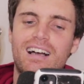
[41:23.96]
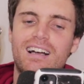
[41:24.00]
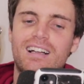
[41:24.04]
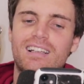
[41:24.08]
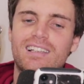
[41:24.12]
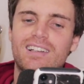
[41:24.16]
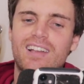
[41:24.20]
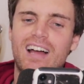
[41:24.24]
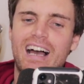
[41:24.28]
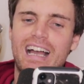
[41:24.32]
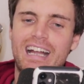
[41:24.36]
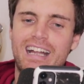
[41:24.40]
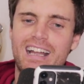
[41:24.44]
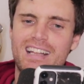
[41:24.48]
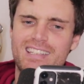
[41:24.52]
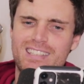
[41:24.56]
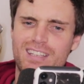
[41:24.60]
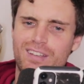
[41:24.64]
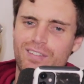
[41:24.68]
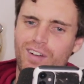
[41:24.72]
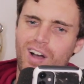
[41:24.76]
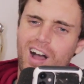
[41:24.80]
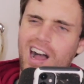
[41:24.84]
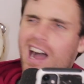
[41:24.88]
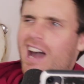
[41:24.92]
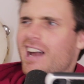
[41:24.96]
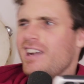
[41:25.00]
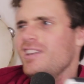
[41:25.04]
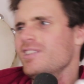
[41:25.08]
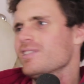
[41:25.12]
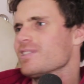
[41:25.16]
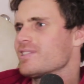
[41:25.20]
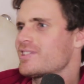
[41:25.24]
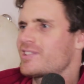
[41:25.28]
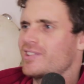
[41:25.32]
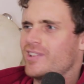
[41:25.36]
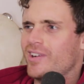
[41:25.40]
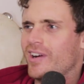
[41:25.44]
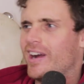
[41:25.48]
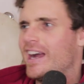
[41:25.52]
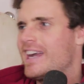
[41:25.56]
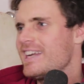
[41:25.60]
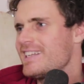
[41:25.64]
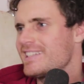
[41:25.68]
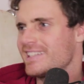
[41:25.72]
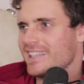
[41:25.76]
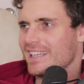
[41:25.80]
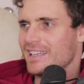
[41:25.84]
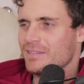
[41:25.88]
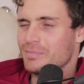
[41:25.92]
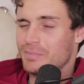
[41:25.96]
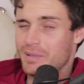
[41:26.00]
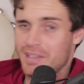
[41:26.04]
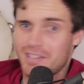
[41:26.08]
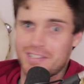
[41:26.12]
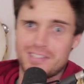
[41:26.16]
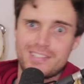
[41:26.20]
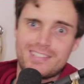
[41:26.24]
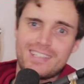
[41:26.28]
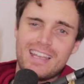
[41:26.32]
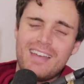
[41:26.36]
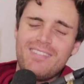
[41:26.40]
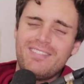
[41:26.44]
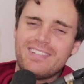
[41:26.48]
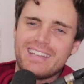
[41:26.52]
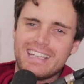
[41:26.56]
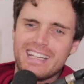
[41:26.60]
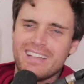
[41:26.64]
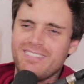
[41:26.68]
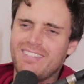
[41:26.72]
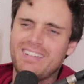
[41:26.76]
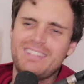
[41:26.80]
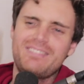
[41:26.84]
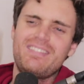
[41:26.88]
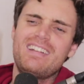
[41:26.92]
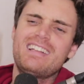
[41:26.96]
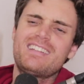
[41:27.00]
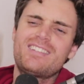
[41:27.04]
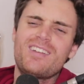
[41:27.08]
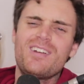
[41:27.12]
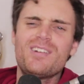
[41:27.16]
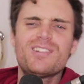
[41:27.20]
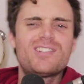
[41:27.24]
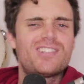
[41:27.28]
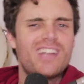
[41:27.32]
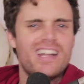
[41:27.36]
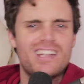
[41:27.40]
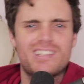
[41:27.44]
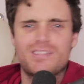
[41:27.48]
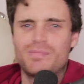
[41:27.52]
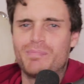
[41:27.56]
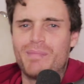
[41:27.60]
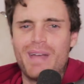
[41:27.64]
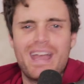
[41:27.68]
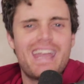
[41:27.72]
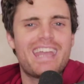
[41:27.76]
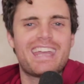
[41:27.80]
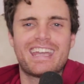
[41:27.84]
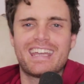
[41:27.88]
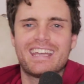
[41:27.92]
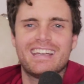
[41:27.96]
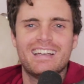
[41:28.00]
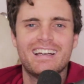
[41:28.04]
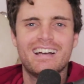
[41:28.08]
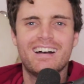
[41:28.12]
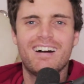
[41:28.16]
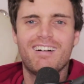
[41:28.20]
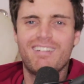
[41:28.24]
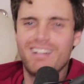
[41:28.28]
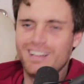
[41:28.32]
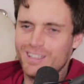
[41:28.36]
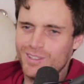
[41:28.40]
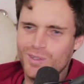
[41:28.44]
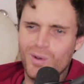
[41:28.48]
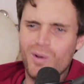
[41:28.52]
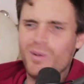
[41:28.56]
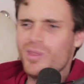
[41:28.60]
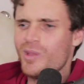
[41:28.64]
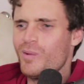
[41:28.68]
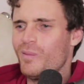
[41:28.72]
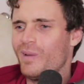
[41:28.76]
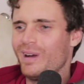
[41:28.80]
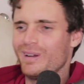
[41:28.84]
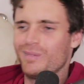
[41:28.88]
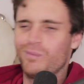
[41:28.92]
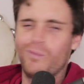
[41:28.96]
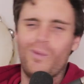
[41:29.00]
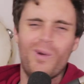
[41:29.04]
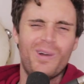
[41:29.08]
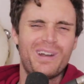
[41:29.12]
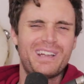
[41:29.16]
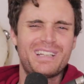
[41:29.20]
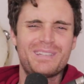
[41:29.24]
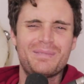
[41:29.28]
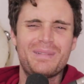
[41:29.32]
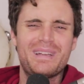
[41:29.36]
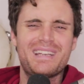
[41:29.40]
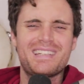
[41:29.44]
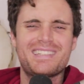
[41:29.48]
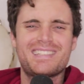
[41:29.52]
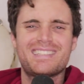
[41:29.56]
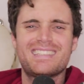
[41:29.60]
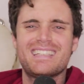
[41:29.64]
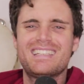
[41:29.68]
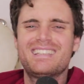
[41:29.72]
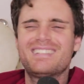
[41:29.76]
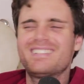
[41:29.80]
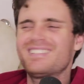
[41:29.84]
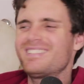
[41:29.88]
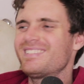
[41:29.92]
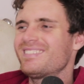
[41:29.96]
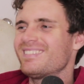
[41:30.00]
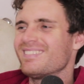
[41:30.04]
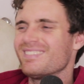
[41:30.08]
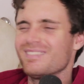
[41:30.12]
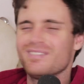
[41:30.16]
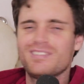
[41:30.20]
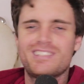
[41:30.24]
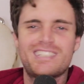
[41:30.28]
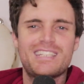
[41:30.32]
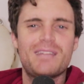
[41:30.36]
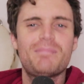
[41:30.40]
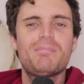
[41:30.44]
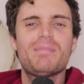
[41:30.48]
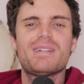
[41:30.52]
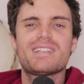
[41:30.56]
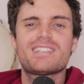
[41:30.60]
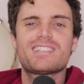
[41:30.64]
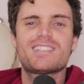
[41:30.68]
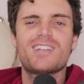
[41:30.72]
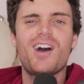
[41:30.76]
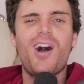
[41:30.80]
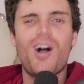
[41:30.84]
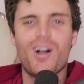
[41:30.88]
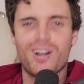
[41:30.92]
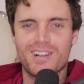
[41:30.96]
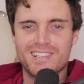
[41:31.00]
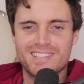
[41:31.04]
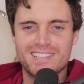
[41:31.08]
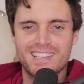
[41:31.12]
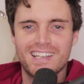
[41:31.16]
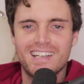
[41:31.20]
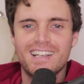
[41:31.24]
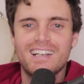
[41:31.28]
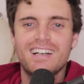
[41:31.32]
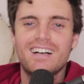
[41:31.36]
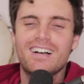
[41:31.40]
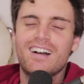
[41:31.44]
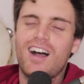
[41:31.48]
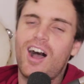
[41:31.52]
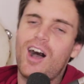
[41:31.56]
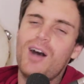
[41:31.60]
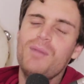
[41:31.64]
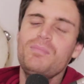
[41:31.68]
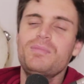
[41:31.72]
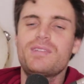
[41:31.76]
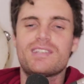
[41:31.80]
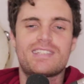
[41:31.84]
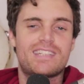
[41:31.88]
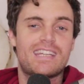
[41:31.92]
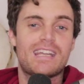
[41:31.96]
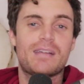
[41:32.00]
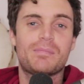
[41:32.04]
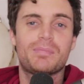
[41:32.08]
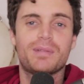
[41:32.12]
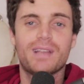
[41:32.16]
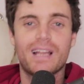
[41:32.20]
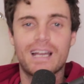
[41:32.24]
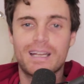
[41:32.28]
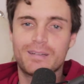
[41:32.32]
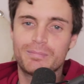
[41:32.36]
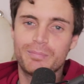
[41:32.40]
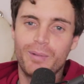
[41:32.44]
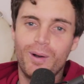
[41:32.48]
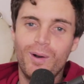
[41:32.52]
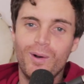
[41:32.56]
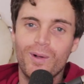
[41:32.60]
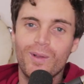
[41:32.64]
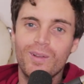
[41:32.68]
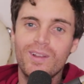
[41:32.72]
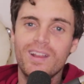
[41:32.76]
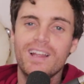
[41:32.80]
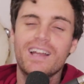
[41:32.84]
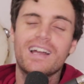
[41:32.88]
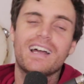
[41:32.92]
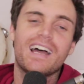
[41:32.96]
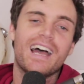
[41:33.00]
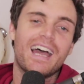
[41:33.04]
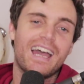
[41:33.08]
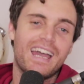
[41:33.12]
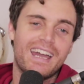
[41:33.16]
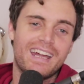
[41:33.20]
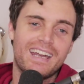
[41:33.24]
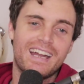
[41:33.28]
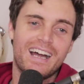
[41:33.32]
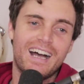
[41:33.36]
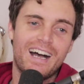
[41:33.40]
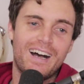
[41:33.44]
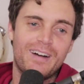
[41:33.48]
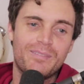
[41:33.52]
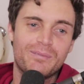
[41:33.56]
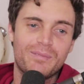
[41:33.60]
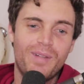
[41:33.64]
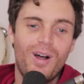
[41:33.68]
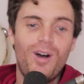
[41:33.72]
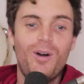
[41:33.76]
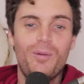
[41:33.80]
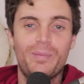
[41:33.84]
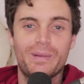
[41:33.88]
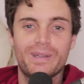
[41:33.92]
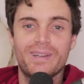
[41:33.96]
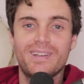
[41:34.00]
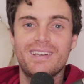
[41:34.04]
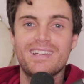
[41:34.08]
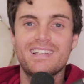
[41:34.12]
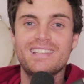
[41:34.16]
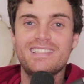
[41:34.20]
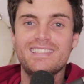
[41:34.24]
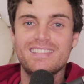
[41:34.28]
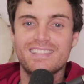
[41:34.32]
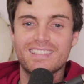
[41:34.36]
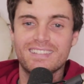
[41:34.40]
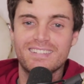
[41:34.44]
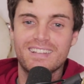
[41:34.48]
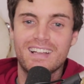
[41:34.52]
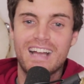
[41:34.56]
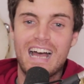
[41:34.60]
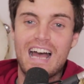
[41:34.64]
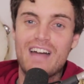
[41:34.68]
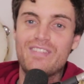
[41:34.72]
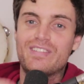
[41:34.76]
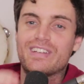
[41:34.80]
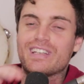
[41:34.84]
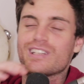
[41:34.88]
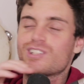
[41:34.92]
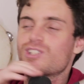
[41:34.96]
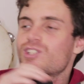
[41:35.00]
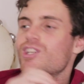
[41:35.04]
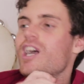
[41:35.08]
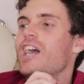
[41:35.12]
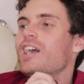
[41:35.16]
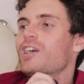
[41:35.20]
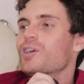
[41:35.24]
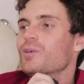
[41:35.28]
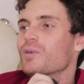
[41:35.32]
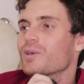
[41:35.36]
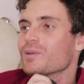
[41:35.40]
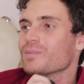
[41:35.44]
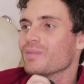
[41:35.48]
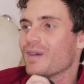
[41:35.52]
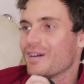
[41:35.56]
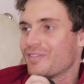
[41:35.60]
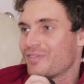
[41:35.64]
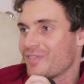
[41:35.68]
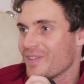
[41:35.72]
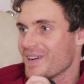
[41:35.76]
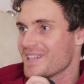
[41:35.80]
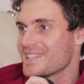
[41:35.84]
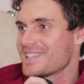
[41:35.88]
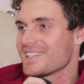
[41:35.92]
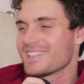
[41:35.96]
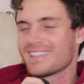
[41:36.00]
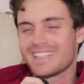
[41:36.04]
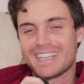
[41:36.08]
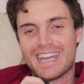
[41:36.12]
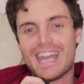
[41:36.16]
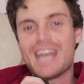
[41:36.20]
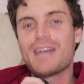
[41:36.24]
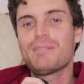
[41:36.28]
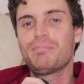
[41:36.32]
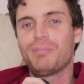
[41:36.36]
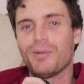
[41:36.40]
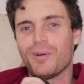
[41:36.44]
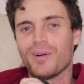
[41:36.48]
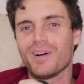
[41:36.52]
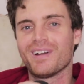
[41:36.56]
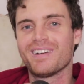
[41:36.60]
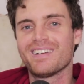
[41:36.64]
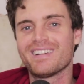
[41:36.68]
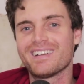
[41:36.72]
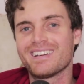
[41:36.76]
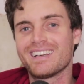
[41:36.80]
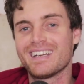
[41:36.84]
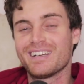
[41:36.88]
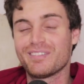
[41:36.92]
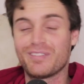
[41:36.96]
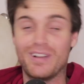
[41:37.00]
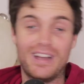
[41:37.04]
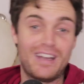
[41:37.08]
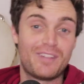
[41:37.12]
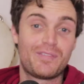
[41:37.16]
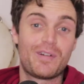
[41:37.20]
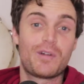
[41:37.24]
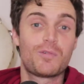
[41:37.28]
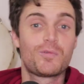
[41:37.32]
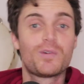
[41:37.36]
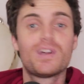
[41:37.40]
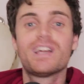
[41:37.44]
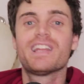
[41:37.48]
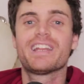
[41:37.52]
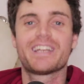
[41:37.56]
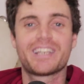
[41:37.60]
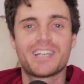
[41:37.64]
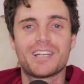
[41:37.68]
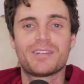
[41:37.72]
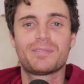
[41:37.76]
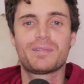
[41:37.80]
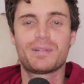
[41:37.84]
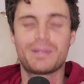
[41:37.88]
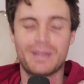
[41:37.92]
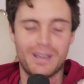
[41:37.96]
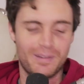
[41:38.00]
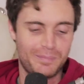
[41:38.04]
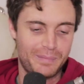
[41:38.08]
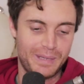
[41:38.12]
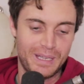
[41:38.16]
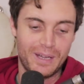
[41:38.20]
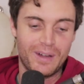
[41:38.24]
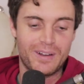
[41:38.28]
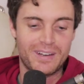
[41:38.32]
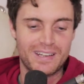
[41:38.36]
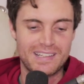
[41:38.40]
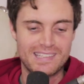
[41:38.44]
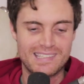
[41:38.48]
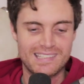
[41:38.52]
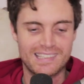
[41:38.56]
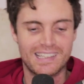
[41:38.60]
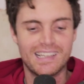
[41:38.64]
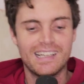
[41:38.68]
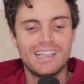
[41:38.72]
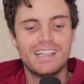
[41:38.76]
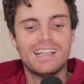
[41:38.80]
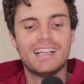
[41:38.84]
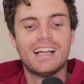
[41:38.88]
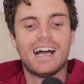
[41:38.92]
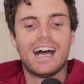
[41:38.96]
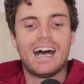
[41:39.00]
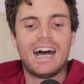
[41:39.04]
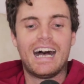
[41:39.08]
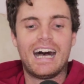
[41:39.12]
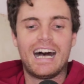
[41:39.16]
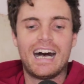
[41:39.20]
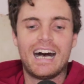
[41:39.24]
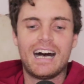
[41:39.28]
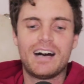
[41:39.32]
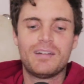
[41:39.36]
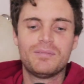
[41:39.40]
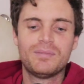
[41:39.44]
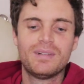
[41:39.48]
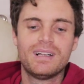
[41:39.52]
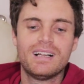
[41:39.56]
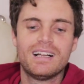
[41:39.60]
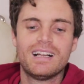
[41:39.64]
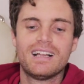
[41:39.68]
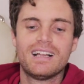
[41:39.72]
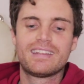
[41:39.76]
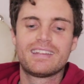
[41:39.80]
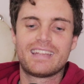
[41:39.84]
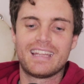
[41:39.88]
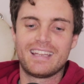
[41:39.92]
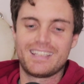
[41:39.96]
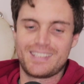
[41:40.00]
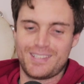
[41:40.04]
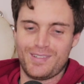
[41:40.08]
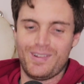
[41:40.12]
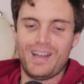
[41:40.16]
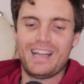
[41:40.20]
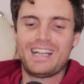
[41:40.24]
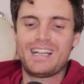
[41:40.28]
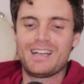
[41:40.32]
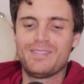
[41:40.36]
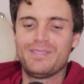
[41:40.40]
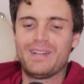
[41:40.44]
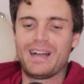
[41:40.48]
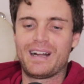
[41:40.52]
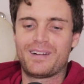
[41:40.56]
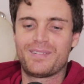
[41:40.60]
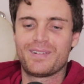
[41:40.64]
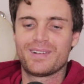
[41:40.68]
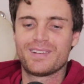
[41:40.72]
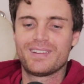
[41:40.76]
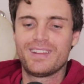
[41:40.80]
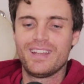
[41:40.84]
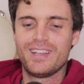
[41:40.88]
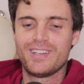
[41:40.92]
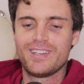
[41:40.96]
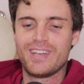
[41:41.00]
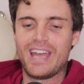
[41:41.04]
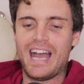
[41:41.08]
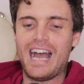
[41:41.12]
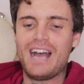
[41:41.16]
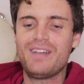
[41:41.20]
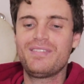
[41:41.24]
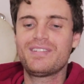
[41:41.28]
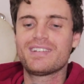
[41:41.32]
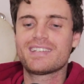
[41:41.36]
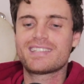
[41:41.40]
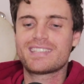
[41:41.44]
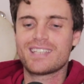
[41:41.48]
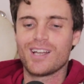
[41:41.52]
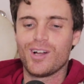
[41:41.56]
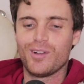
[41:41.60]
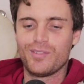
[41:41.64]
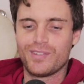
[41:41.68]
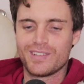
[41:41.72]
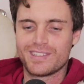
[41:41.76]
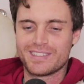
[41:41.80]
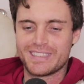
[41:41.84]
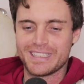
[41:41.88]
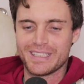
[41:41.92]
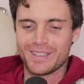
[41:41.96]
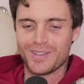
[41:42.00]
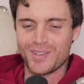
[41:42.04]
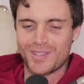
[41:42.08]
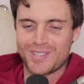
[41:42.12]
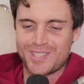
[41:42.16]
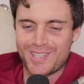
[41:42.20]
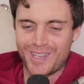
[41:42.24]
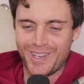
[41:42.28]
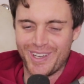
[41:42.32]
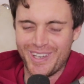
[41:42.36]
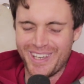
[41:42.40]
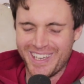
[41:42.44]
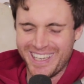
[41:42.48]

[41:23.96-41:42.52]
Like as if 100's crazy, but 70. I'm like, mate, don't judge me. All right, you're the one wanting me to send my socks. I'm just here playing ball and I'll be honest, having a chuckle with my friends at the airport. If we're really going to be honest. Then so I come back with, you have yourself a deal, sir.